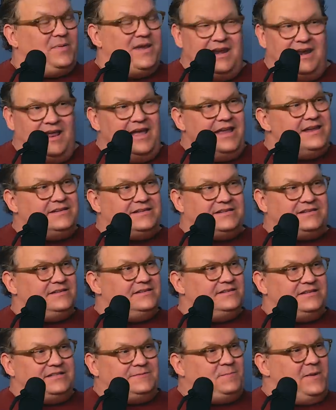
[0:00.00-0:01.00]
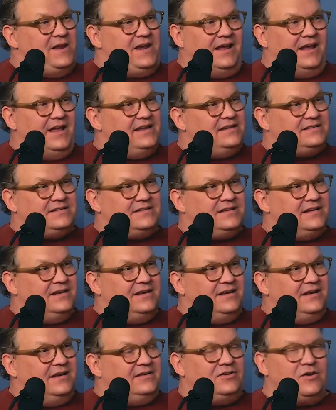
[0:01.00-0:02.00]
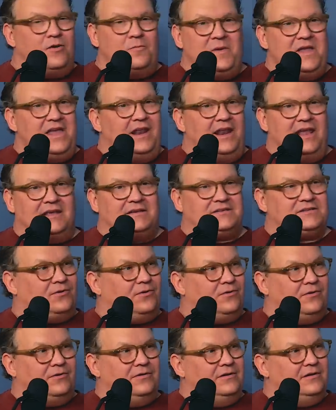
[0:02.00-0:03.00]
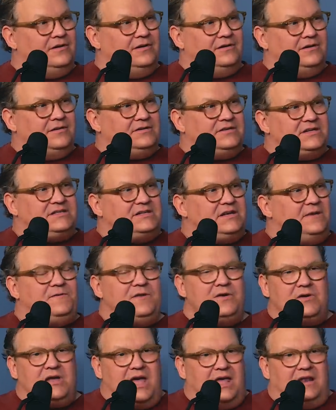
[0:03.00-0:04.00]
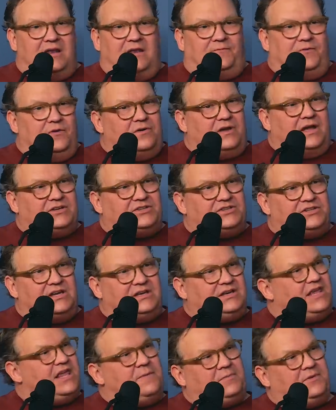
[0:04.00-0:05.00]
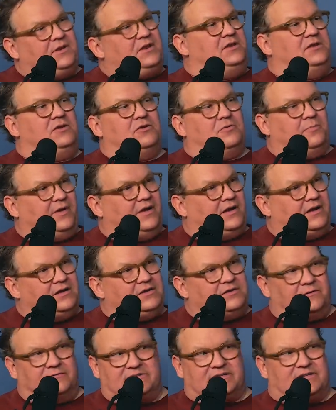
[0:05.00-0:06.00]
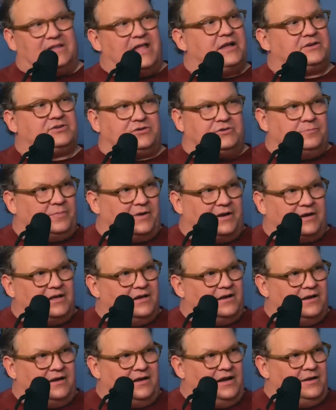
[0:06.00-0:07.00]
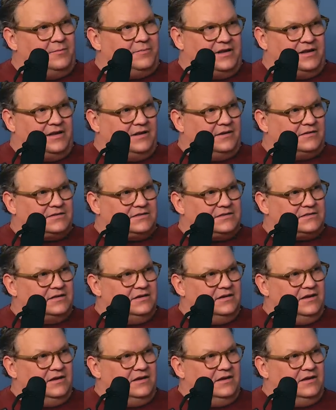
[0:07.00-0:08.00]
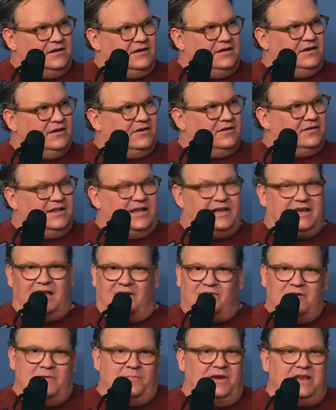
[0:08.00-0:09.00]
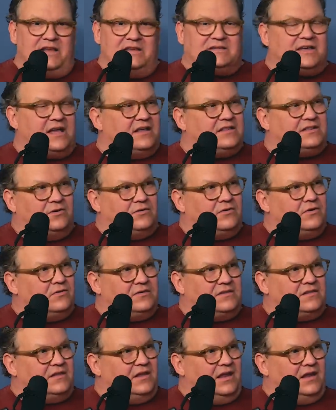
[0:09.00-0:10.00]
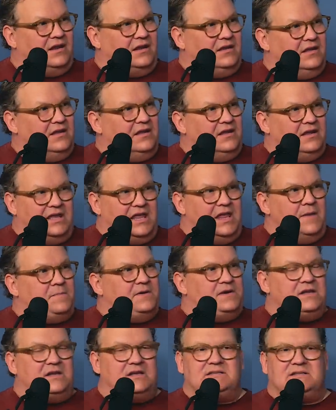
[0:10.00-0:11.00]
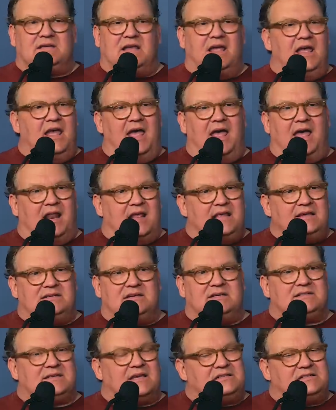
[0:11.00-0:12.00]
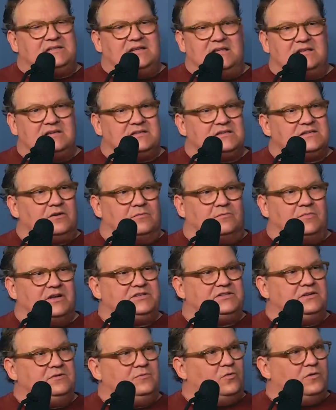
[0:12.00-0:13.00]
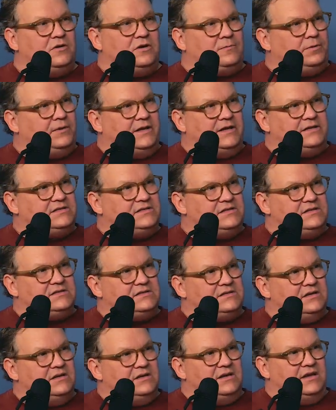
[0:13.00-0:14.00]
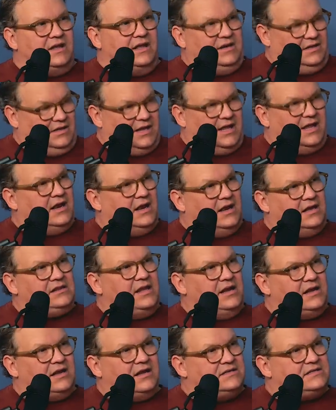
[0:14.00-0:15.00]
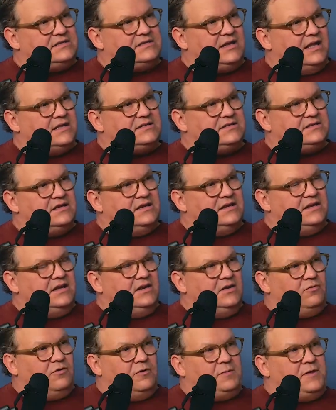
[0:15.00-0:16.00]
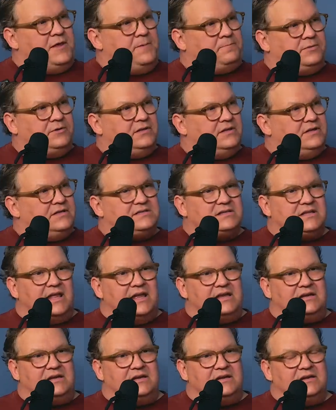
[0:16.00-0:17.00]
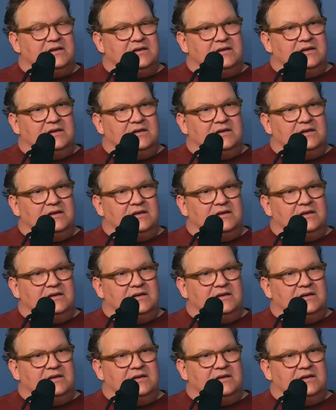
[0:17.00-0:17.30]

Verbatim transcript: Be nice. Just be nice. Don't be an asshole. Just if you got shit, keep it in your bucket. Don't slosh your bucket on anybody else. All right. You know, like, everybody's got their own thing. Keep it, because I see this so much in workplaces and I like on sets where people, it's like